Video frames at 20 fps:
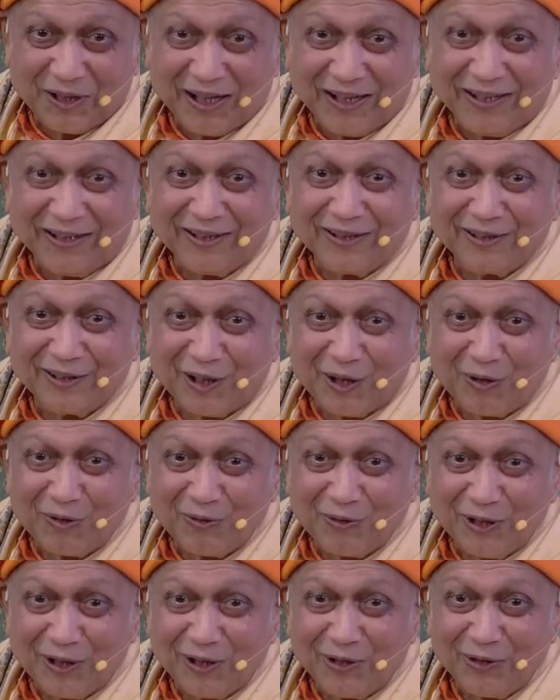So that
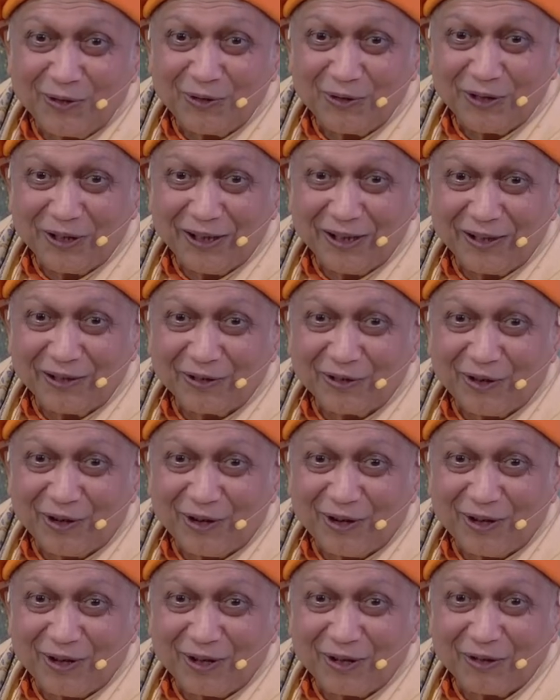is how when you
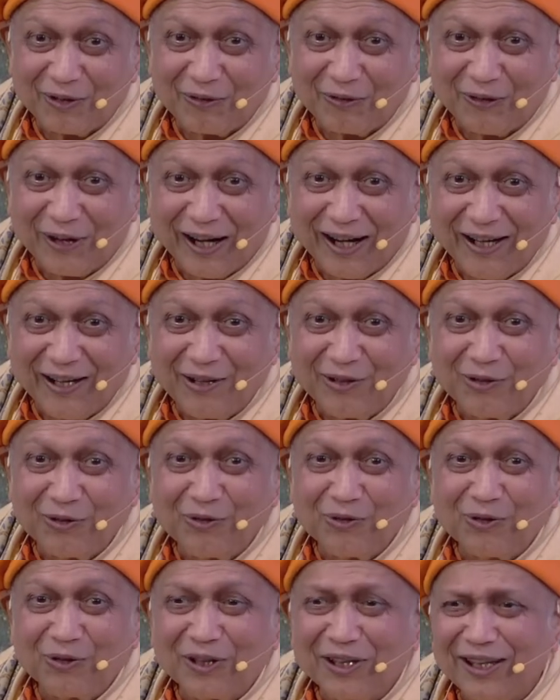get God,
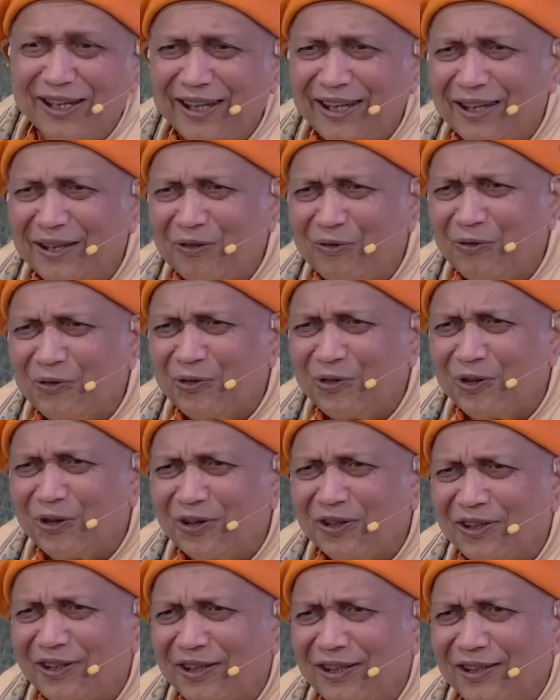why do you care
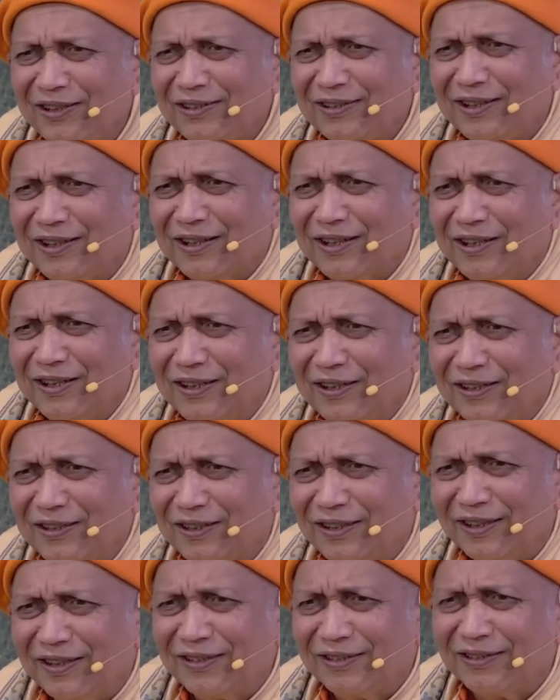for these
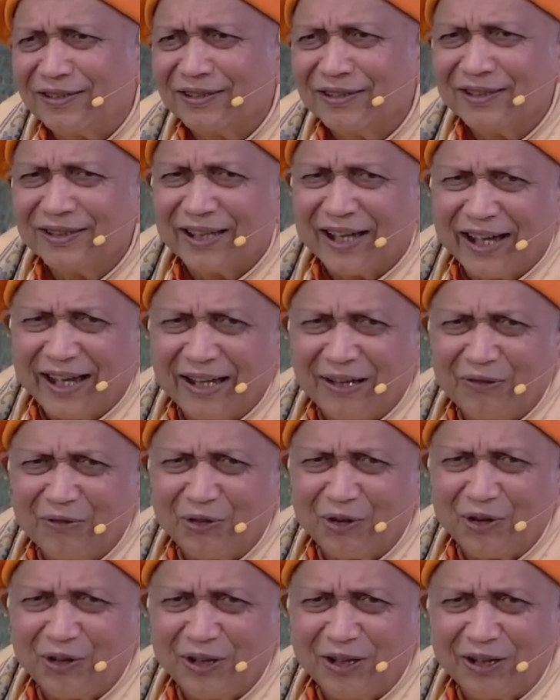earthly things?
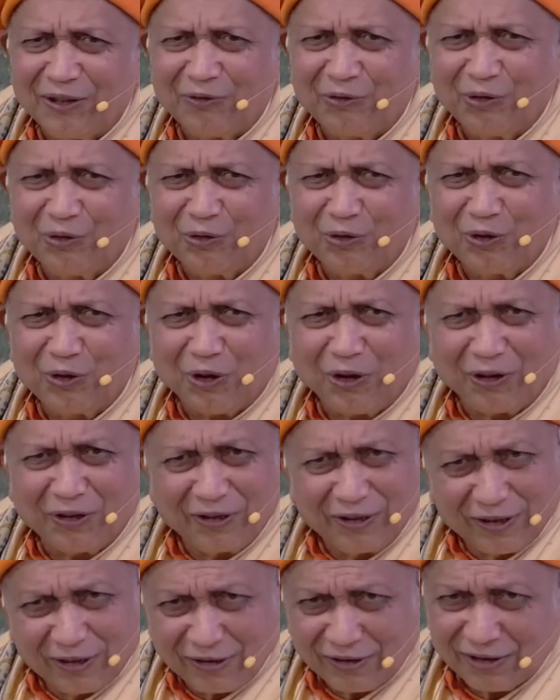I want a few
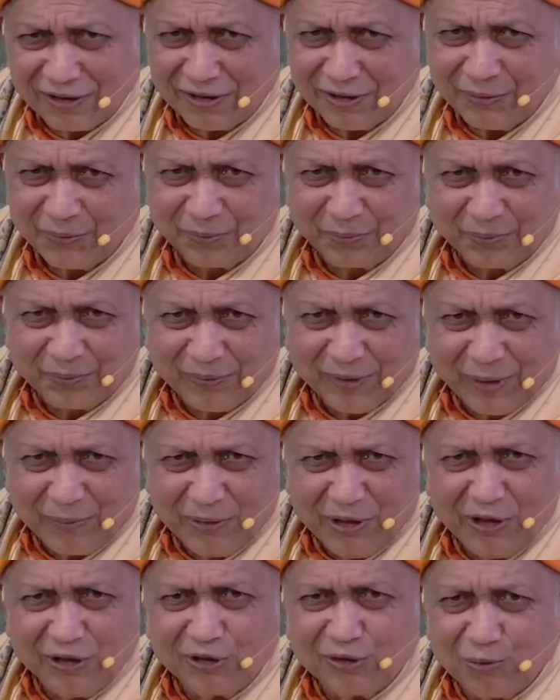dollars,
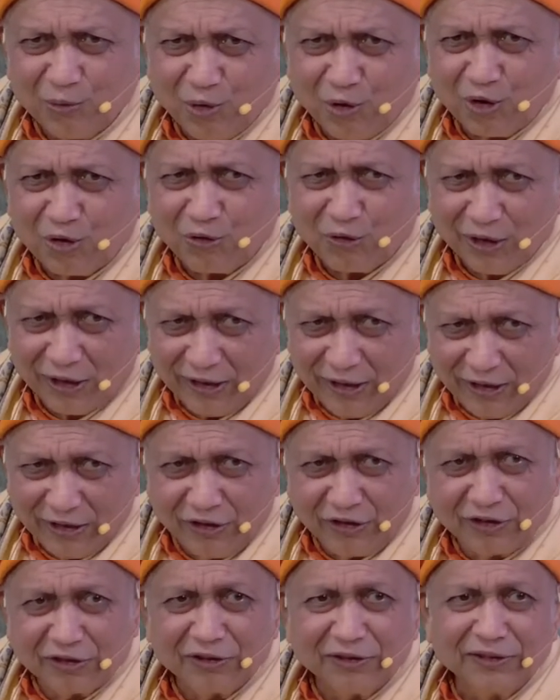means more
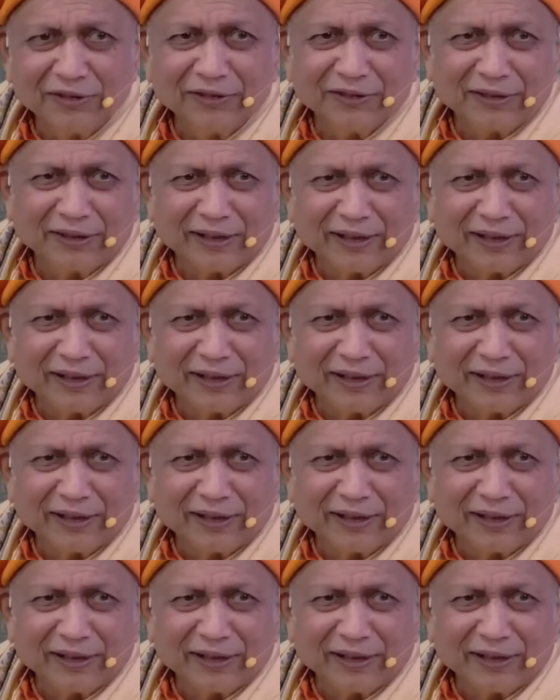worries.